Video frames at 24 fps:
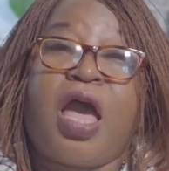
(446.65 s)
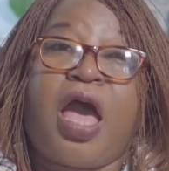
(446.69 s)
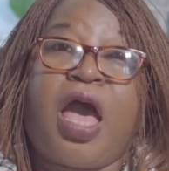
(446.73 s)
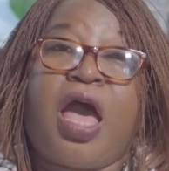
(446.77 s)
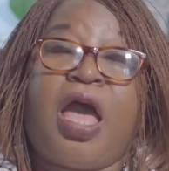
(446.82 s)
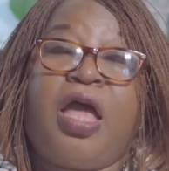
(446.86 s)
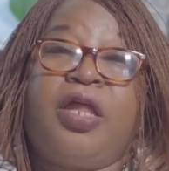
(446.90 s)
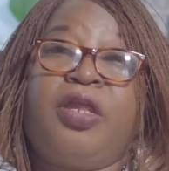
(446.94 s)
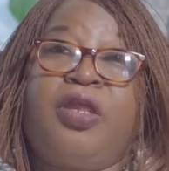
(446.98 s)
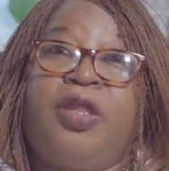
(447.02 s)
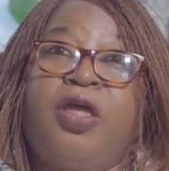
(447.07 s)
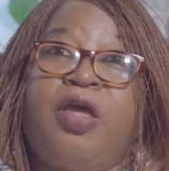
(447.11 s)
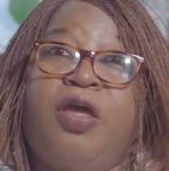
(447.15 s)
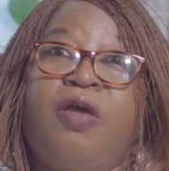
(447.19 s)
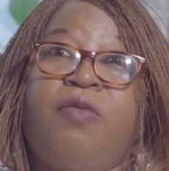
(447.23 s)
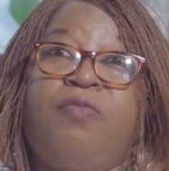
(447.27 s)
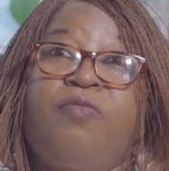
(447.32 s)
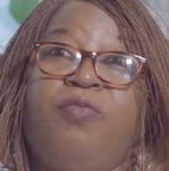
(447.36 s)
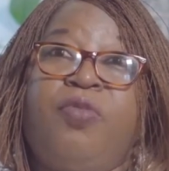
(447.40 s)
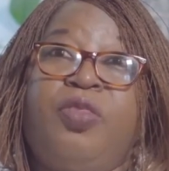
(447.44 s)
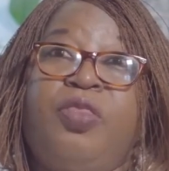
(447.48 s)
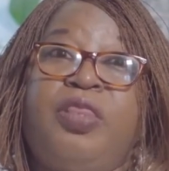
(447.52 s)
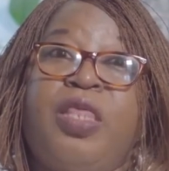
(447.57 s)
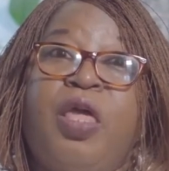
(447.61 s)

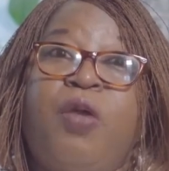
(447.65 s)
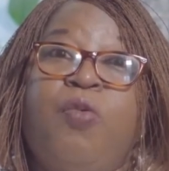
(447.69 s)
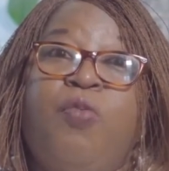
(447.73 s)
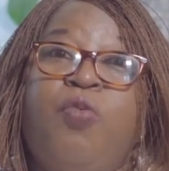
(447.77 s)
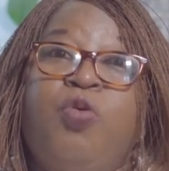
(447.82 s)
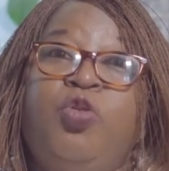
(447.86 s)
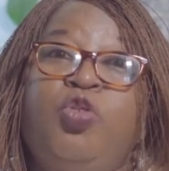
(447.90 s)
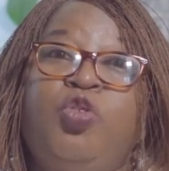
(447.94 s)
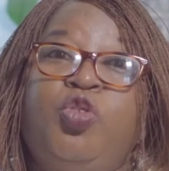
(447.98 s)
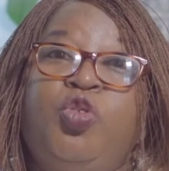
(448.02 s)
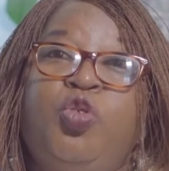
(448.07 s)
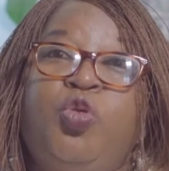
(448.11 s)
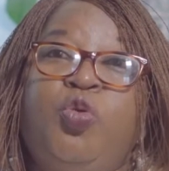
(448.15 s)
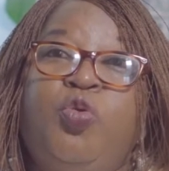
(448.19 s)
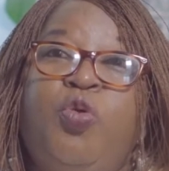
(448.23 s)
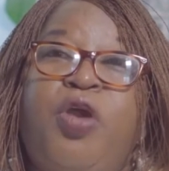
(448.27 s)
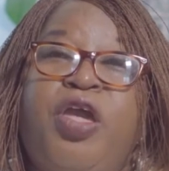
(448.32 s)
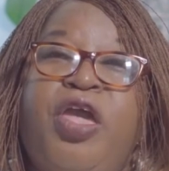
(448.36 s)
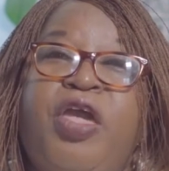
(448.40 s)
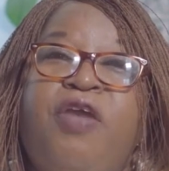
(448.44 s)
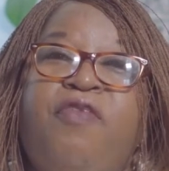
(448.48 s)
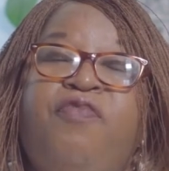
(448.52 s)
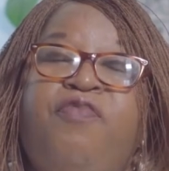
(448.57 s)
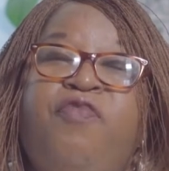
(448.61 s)
and they will do
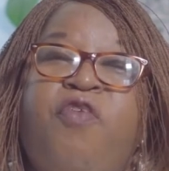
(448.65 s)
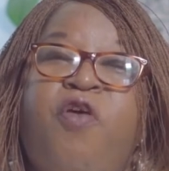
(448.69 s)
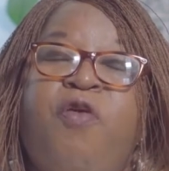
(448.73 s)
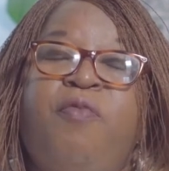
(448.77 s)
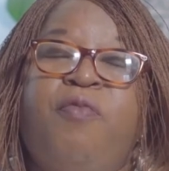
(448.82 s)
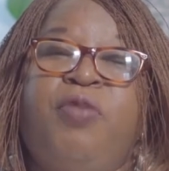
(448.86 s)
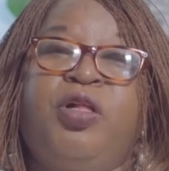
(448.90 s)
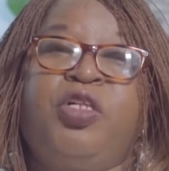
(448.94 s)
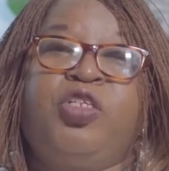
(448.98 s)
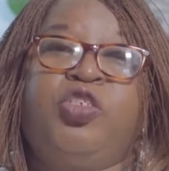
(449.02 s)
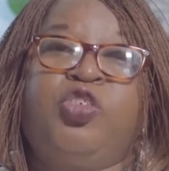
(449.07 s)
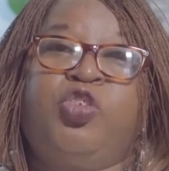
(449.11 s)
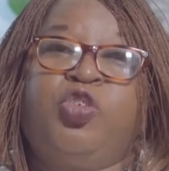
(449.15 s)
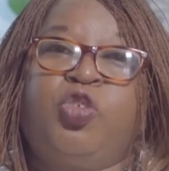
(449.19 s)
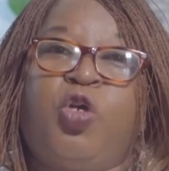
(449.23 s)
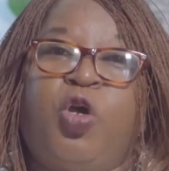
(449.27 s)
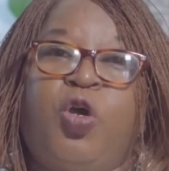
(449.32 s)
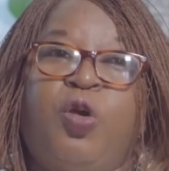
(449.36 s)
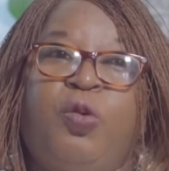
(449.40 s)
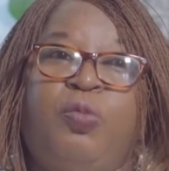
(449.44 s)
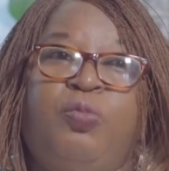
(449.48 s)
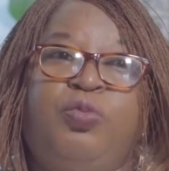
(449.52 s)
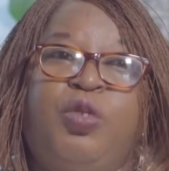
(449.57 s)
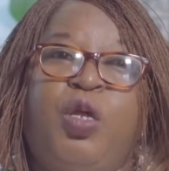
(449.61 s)
a formal
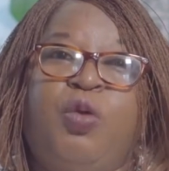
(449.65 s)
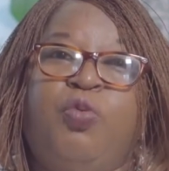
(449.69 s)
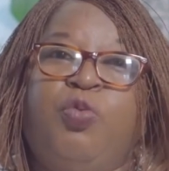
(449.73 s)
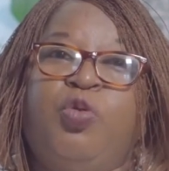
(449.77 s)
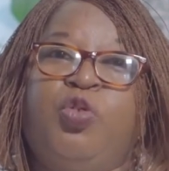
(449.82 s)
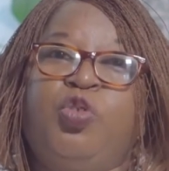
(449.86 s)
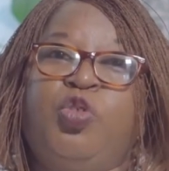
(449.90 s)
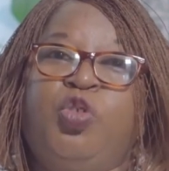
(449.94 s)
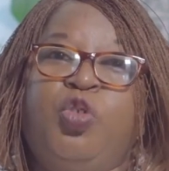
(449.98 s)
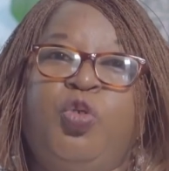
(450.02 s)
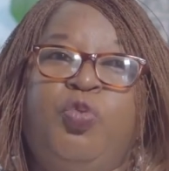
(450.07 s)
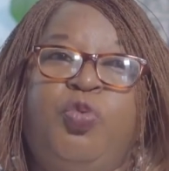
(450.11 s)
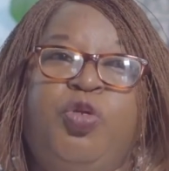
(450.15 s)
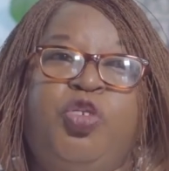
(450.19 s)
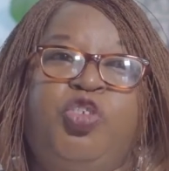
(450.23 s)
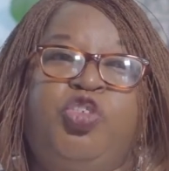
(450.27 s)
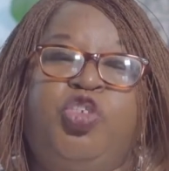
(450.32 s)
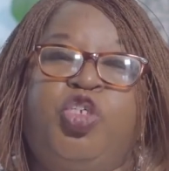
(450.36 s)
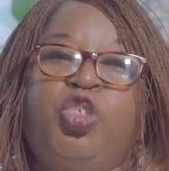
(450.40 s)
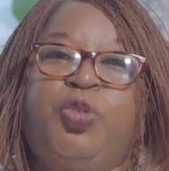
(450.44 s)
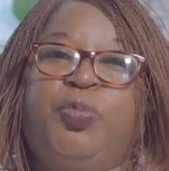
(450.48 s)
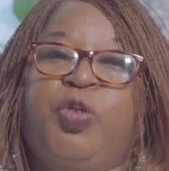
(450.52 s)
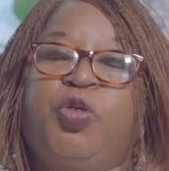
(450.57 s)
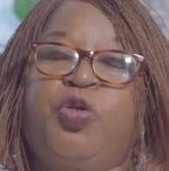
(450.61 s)
job, they will do it
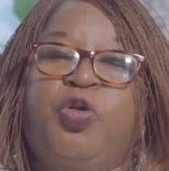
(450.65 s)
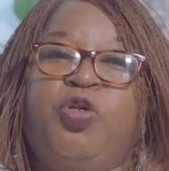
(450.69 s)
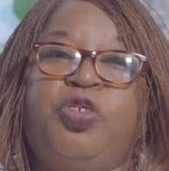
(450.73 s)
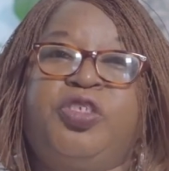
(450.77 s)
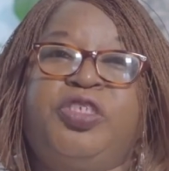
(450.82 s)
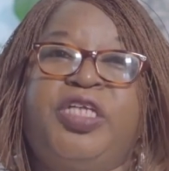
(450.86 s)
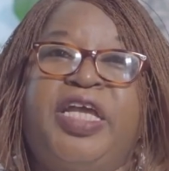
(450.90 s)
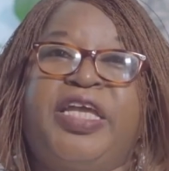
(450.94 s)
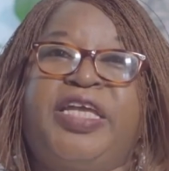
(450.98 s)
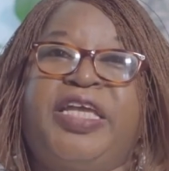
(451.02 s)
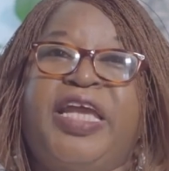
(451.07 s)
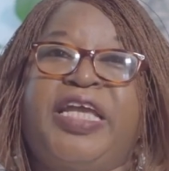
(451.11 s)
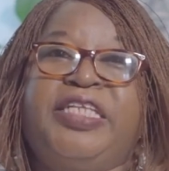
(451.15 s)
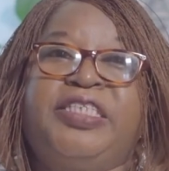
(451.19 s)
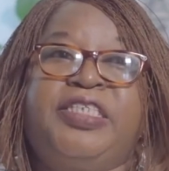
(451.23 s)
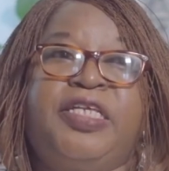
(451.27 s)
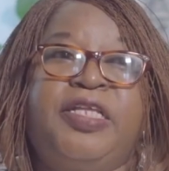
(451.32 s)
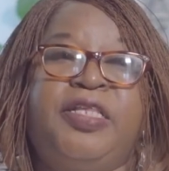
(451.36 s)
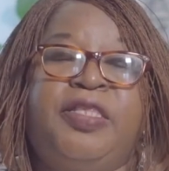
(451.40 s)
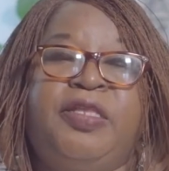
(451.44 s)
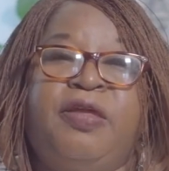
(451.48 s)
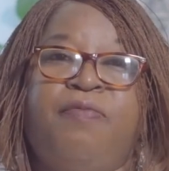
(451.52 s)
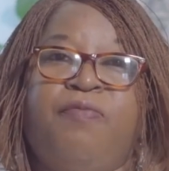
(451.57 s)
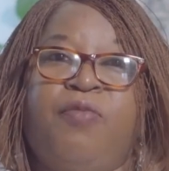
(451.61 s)
just because they're
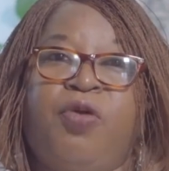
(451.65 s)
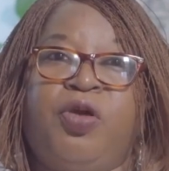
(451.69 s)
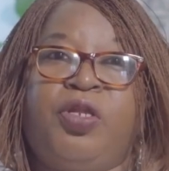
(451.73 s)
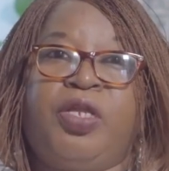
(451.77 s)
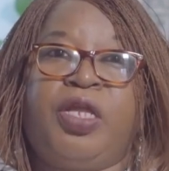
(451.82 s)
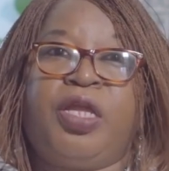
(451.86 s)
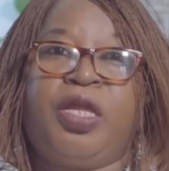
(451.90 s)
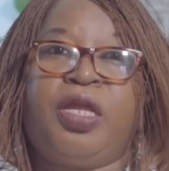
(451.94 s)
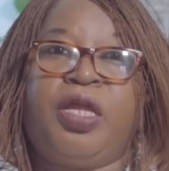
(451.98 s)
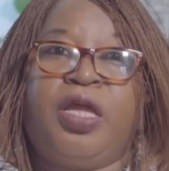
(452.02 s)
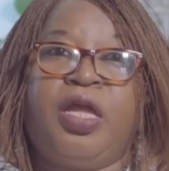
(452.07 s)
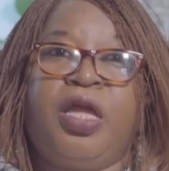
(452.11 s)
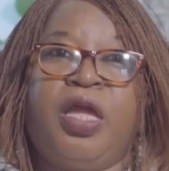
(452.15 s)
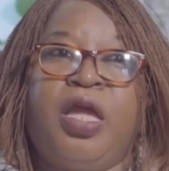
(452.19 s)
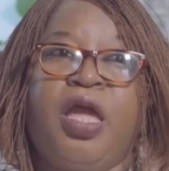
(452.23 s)
getting the money.